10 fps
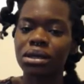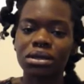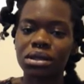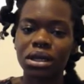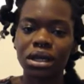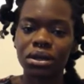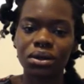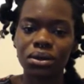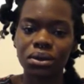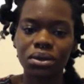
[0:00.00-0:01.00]
just get
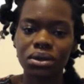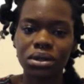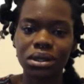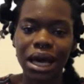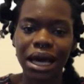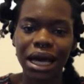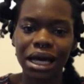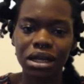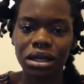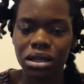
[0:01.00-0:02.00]
knots,
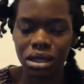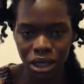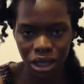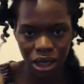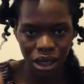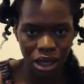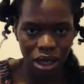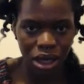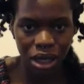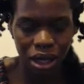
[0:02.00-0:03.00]
and
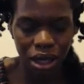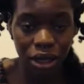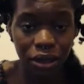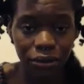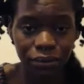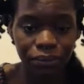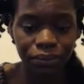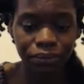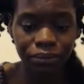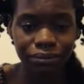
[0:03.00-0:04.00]
um,
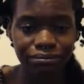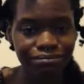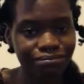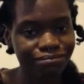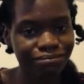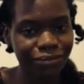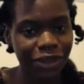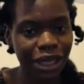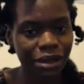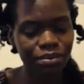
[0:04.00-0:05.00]
yeah,
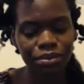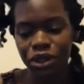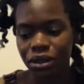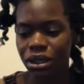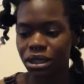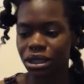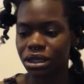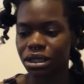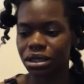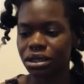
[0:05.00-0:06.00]
so I just need
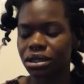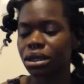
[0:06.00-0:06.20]
scissors.